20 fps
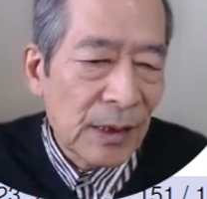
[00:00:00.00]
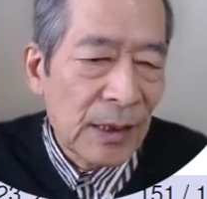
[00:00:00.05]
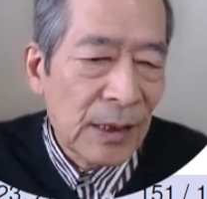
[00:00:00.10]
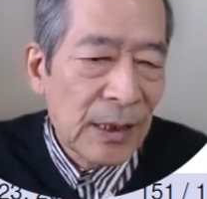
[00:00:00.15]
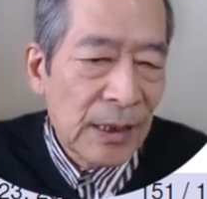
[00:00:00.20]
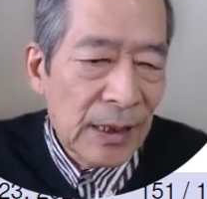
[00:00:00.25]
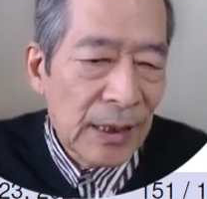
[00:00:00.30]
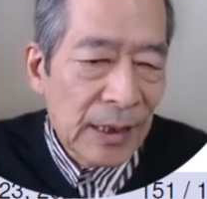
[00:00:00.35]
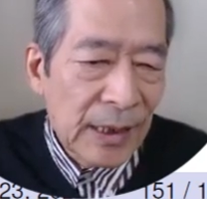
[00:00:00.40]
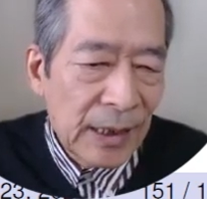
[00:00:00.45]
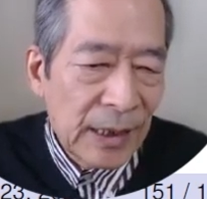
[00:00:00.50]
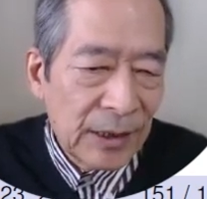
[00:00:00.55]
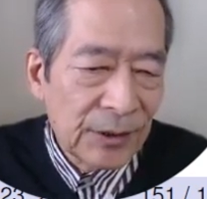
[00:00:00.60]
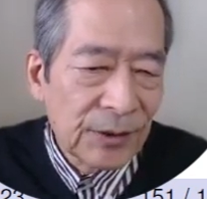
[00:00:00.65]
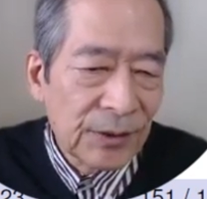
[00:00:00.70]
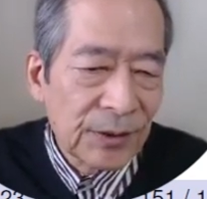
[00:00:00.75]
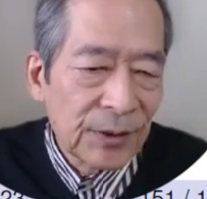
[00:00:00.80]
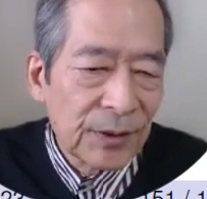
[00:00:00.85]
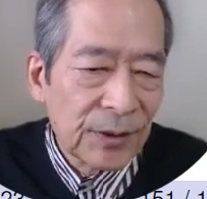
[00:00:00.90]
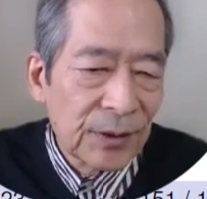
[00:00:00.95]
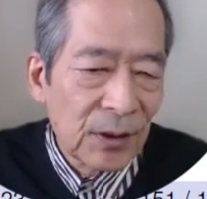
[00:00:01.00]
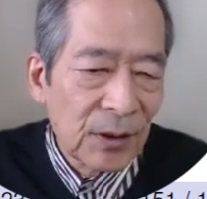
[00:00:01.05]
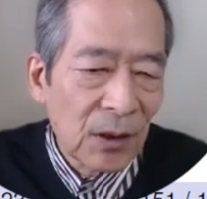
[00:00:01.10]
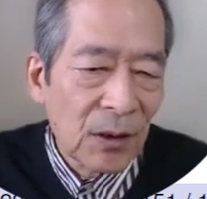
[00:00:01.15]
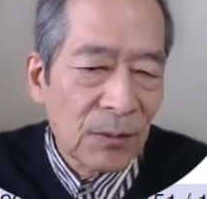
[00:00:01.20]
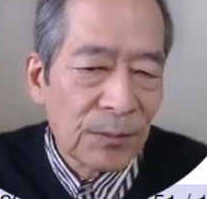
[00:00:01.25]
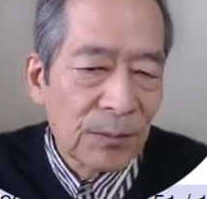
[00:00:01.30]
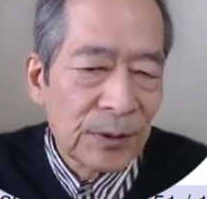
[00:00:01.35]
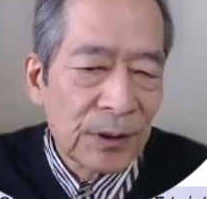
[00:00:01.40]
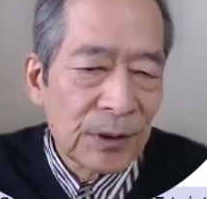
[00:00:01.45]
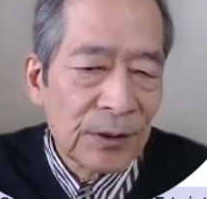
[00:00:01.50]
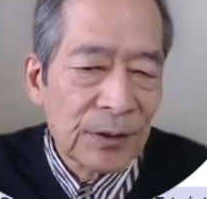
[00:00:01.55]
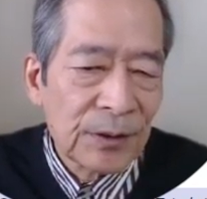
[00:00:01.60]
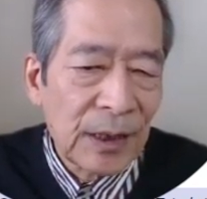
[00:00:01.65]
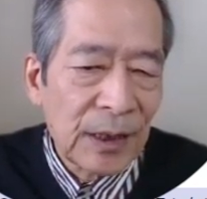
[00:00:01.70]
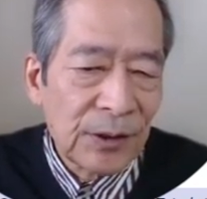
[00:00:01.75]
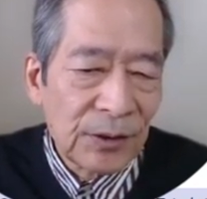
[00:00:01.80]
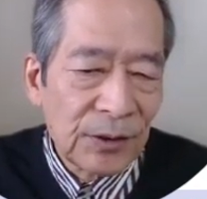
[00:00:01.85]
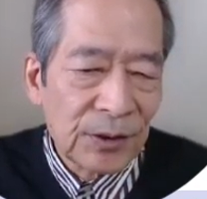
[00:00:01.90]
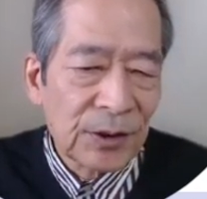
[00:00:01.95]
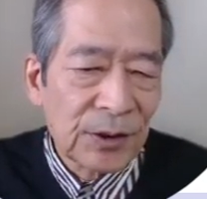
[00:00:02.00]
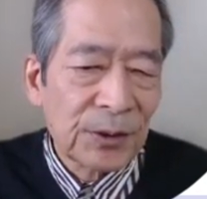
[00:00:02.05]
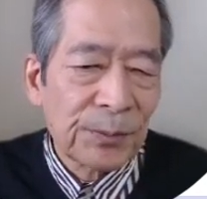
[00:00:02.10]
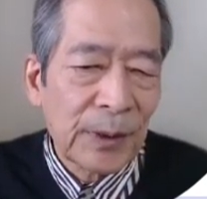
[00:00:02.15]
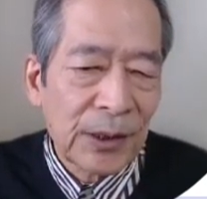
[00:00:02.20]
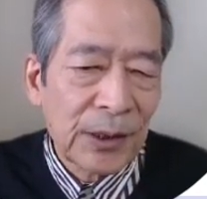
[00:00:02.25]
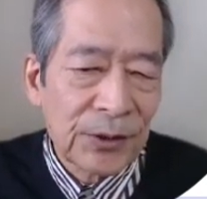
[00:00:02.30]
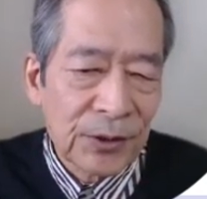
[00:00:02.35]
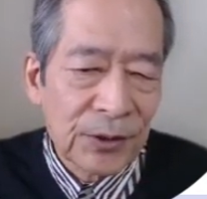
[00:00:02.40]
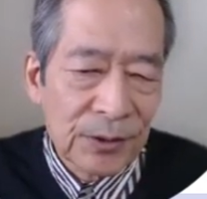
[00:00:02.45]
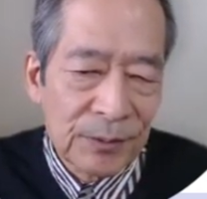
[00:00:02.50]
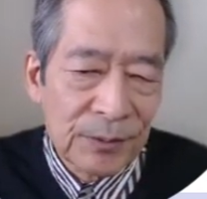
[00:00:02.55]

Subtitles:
Case of this let expression.